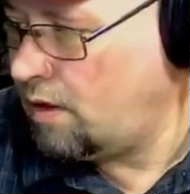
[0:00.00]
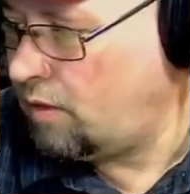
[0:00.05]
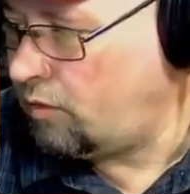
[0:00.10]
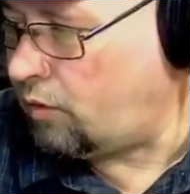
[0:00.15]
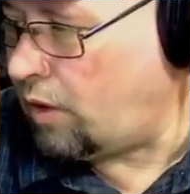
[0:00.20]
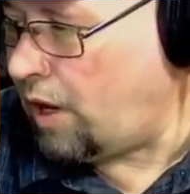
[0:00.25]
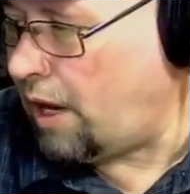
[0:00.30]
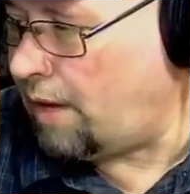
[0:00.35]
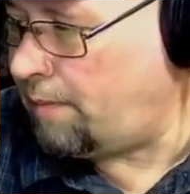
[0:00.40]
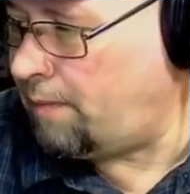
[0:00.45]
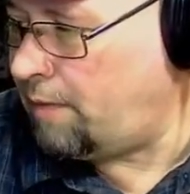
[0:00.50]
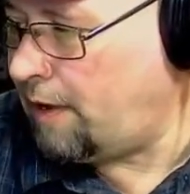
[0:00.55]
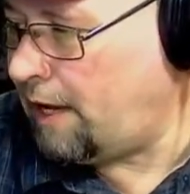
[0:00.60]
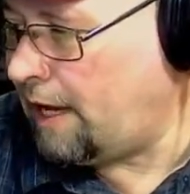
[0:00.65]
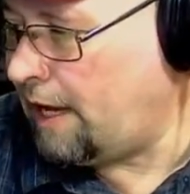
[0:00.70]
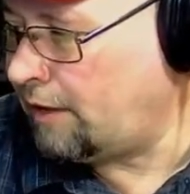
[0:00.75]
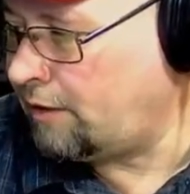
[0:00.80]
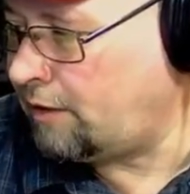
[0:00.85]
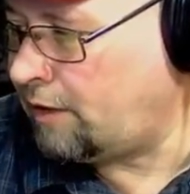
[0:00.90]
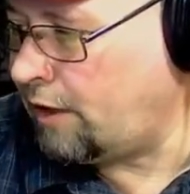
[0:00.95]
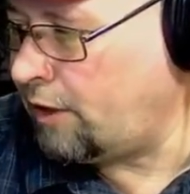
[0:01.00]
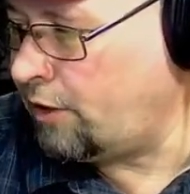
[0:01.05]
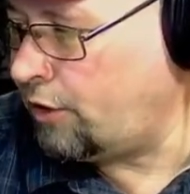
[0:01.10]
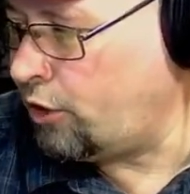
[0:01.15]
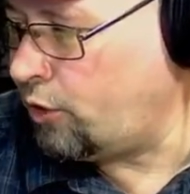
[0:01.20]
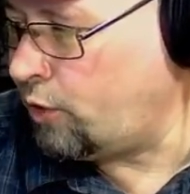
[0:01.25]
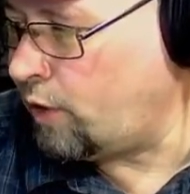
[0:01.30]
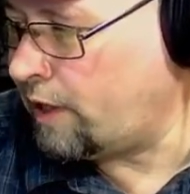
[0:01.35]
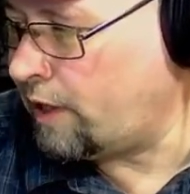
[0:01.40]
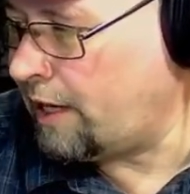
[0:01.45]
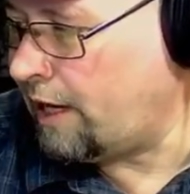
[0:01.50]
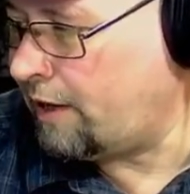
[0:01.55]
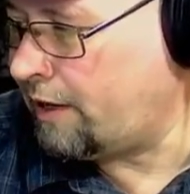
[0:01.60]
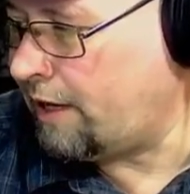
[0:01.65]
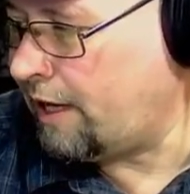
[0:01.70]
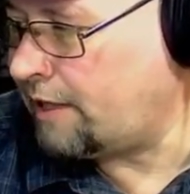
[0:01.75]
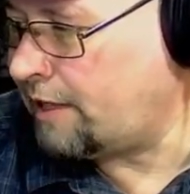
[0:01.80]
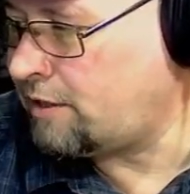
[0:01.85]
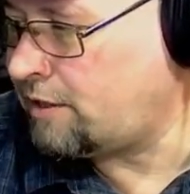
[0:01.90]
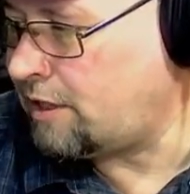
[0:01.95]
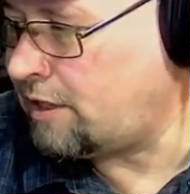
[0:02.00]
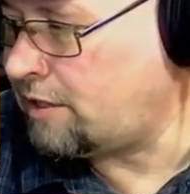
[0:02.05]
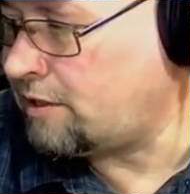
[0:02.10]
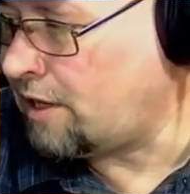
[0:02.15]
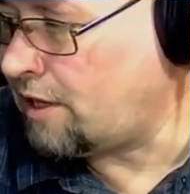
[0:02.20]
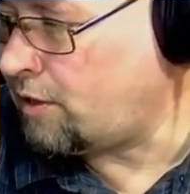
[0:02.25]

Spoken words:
Rob out there, New York Outcast, says, I